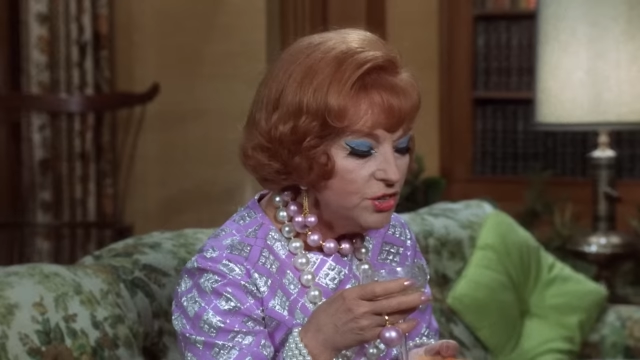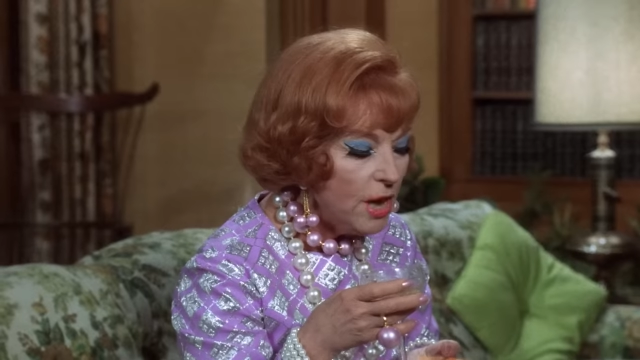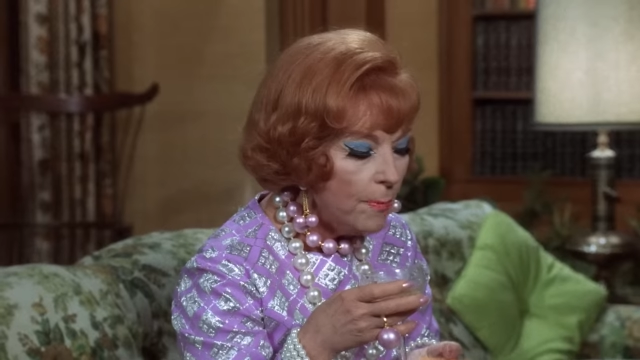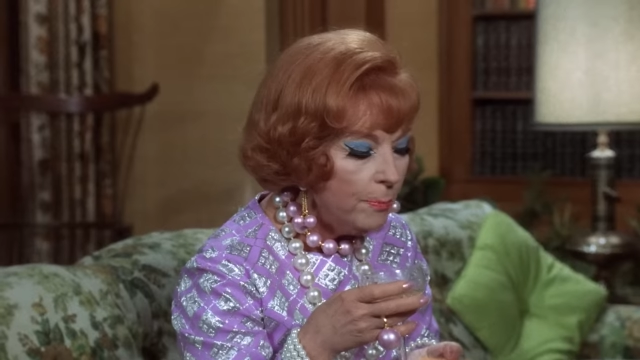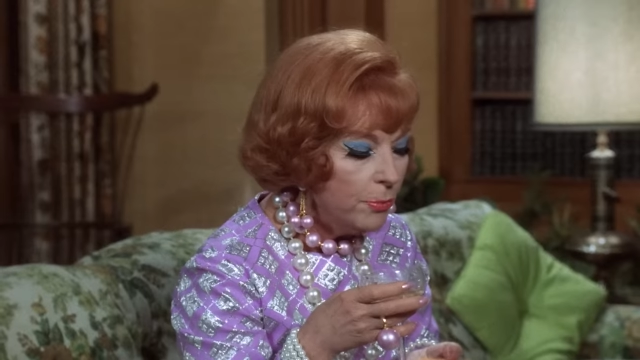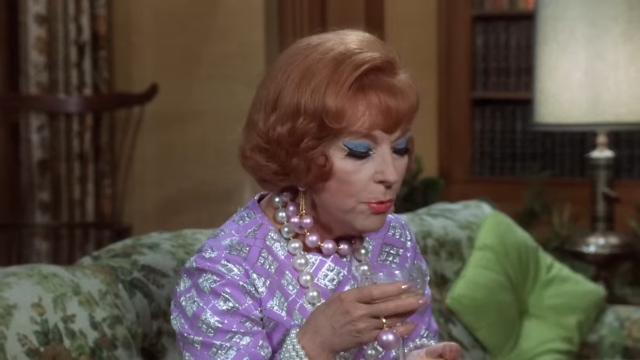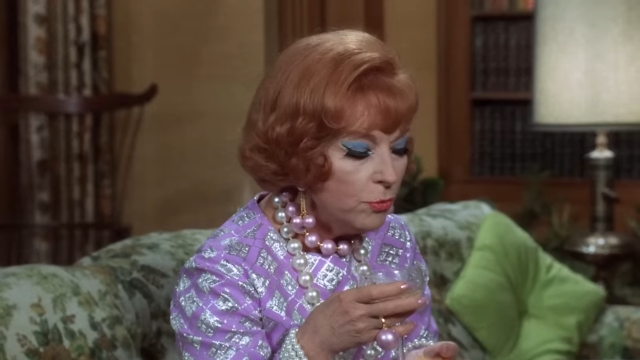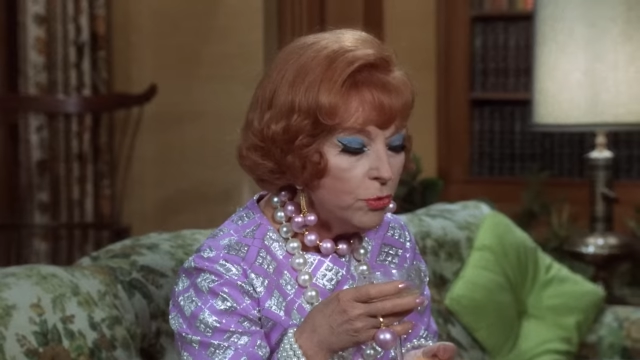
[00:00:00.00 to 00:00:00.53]

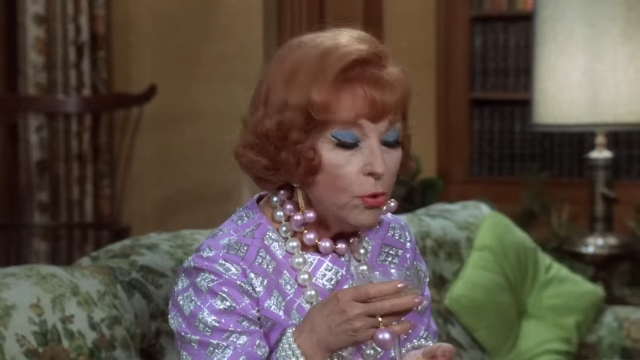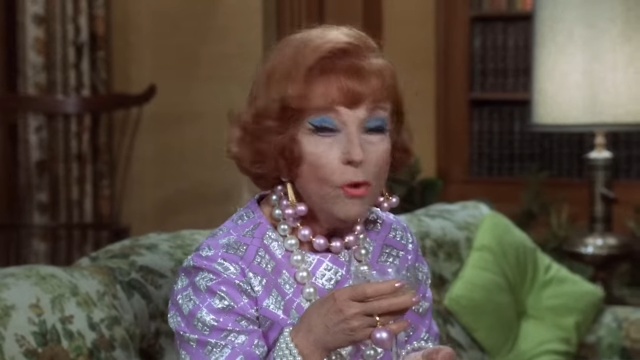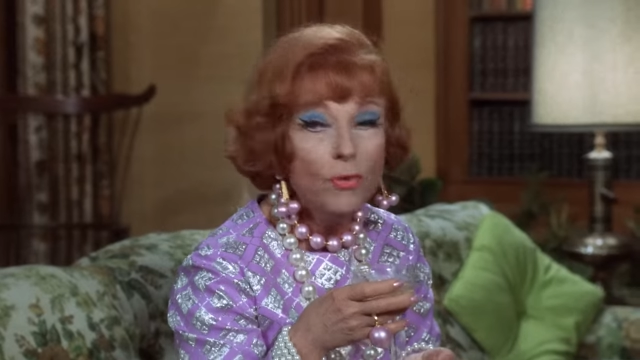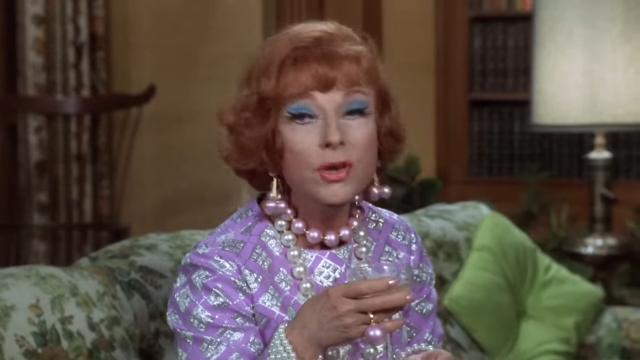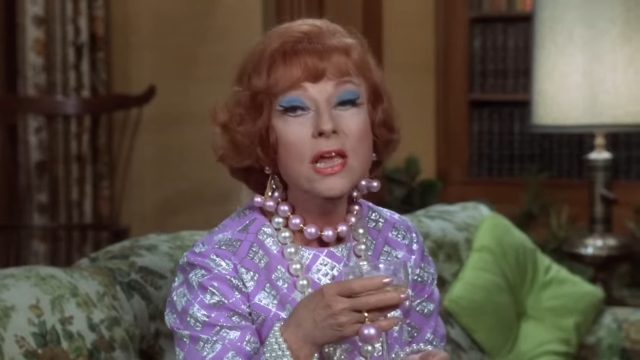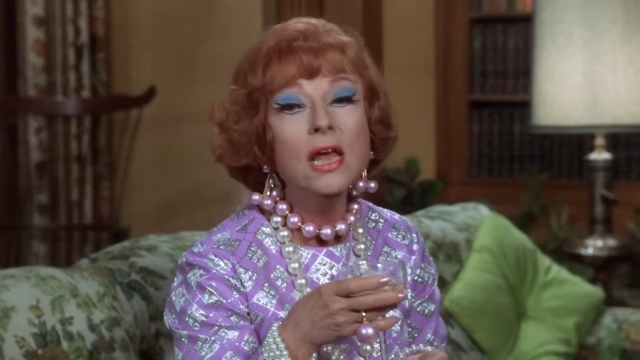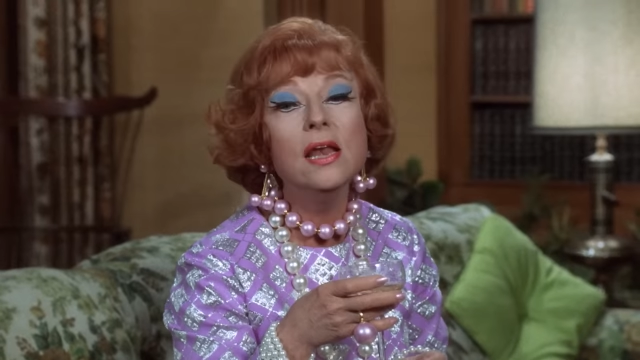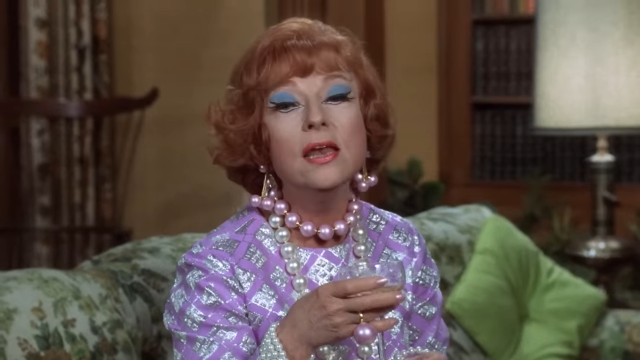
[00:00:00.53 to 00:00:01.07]
chaperoned
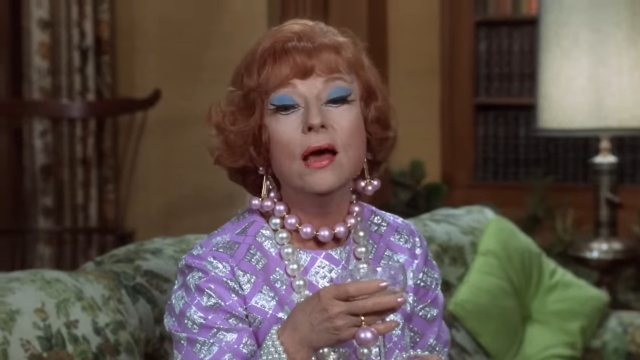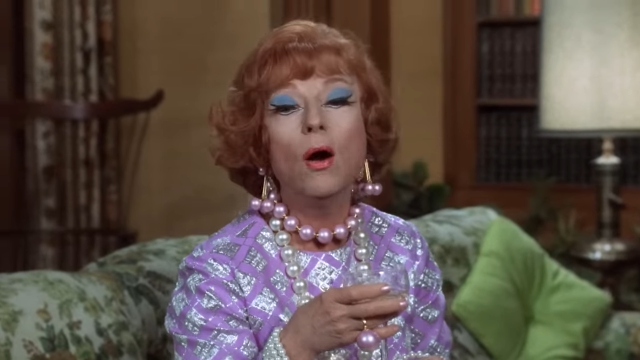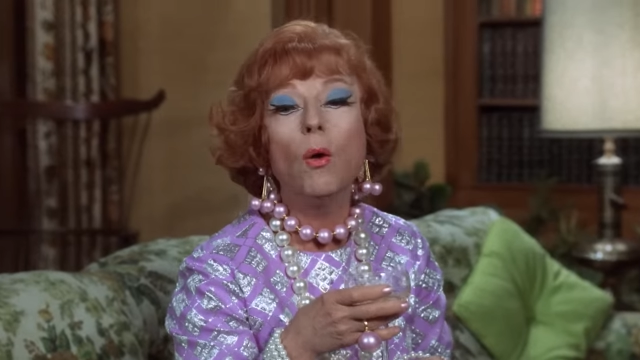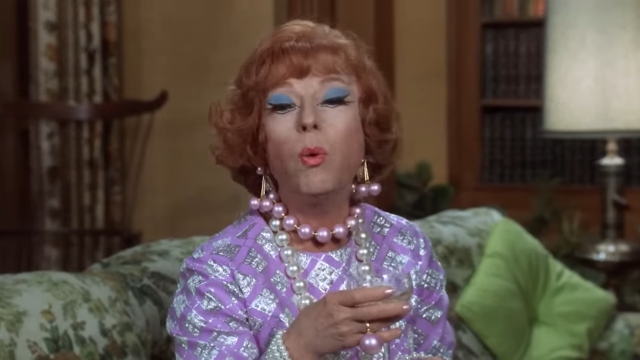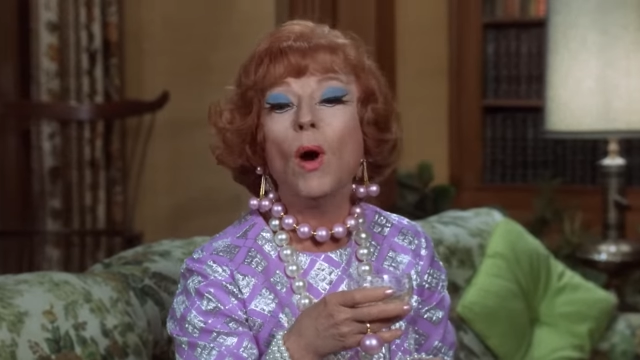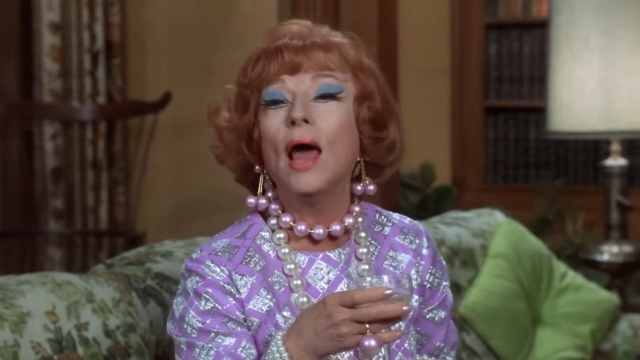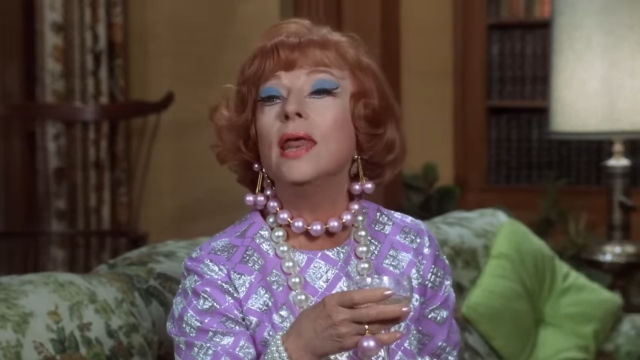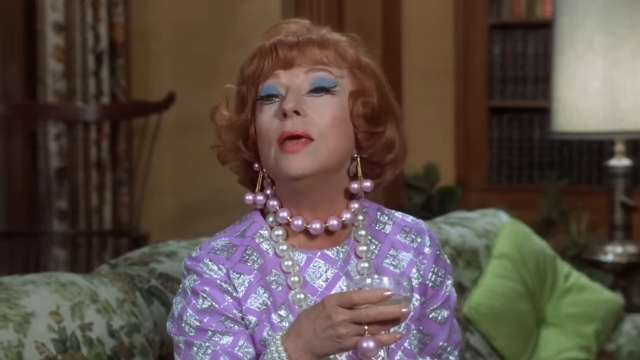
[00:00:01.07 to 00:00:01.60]
Cornelia
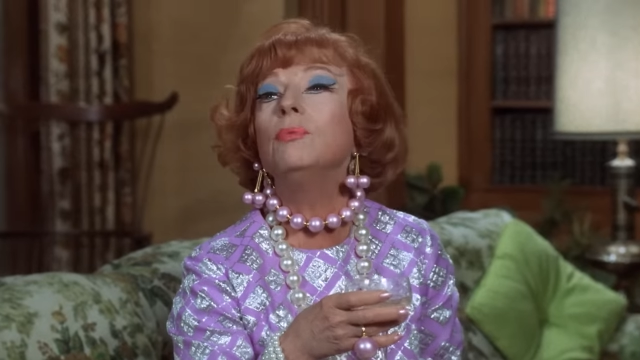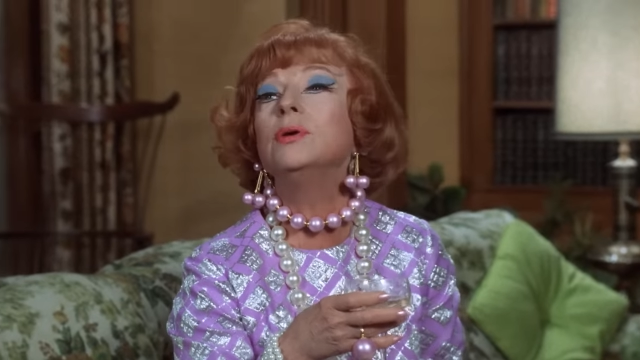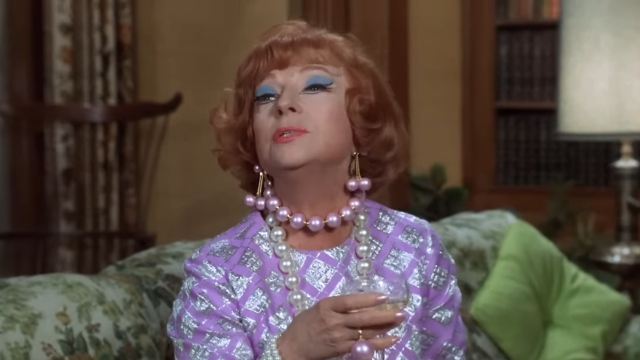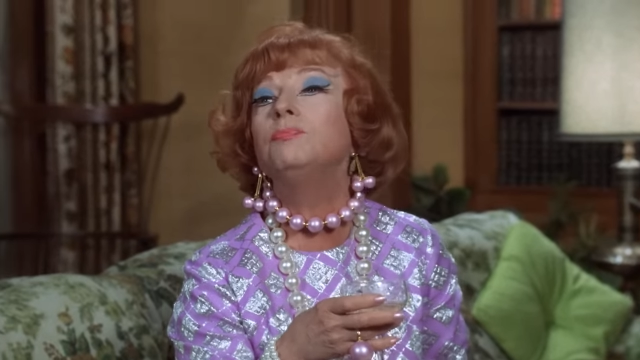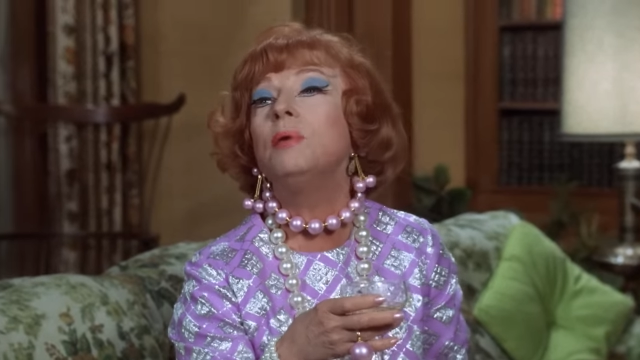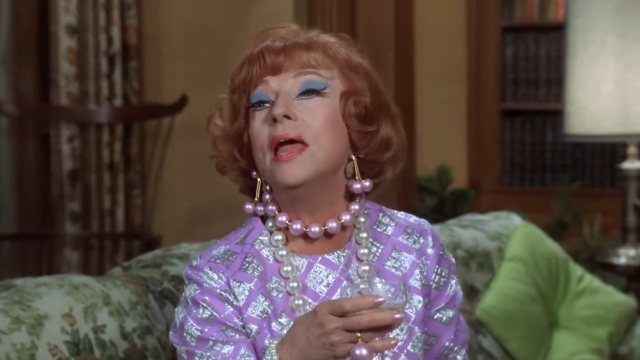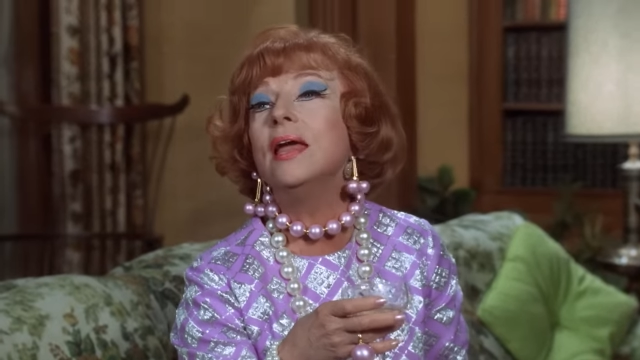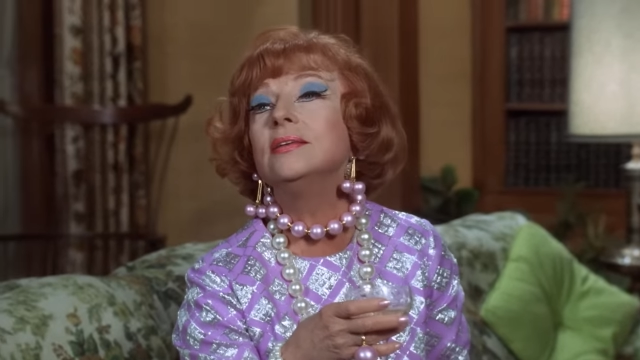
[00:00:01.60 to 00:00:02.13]
while he was
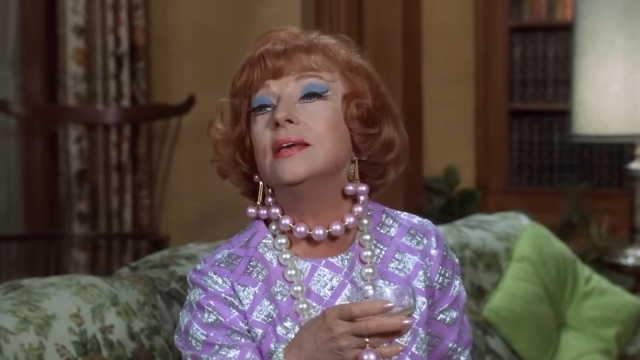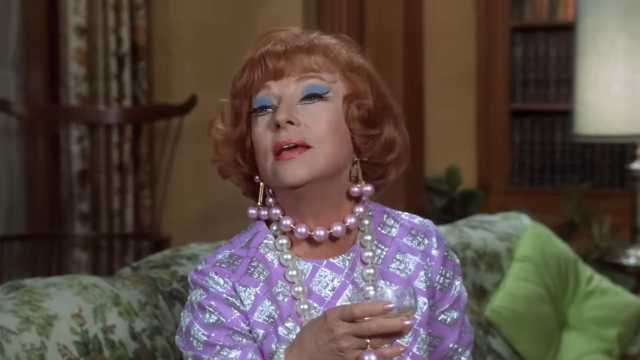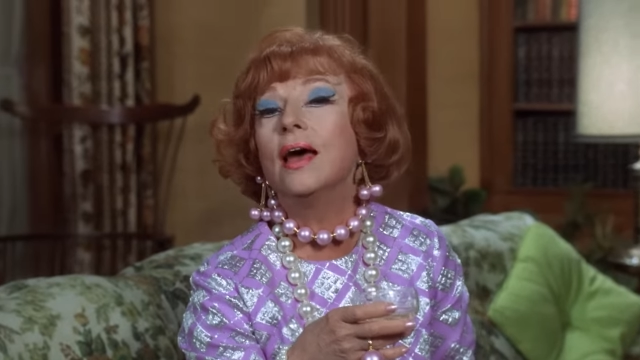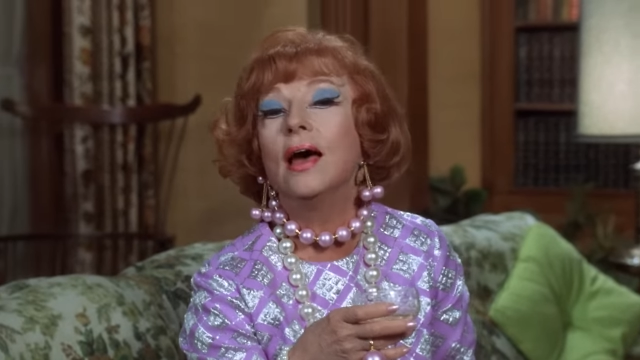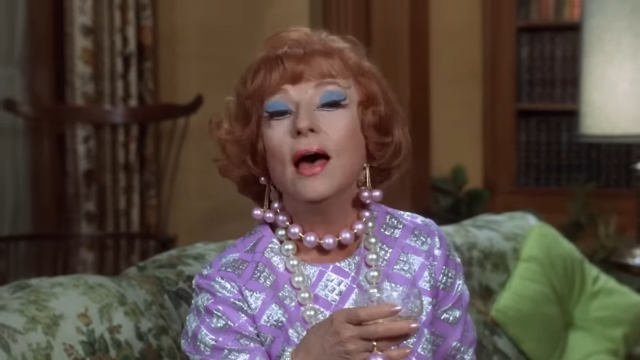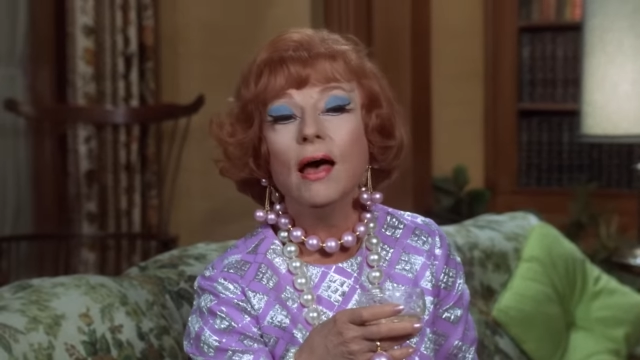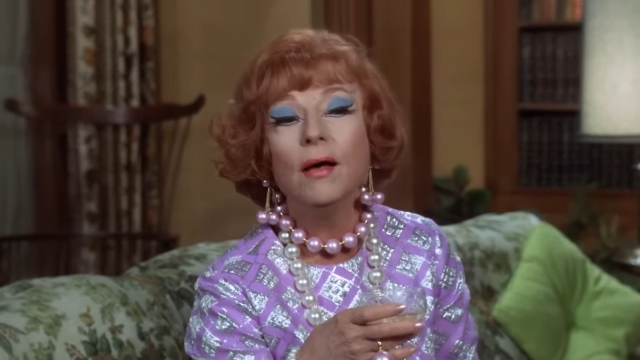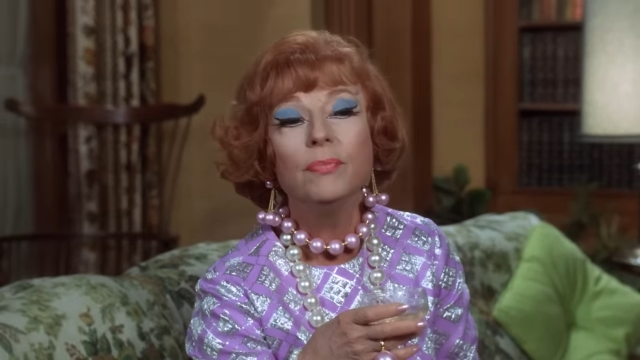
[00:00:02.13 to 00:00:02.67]
painting
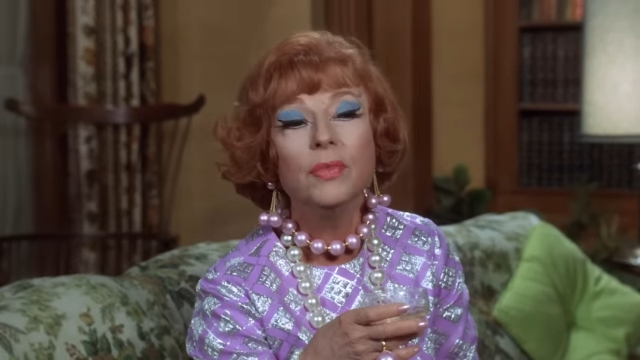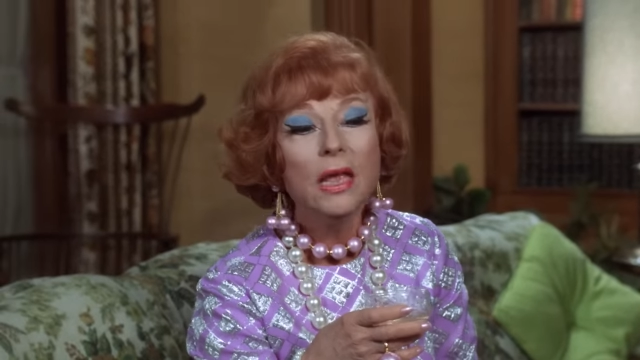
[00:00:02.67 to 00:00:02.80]
her,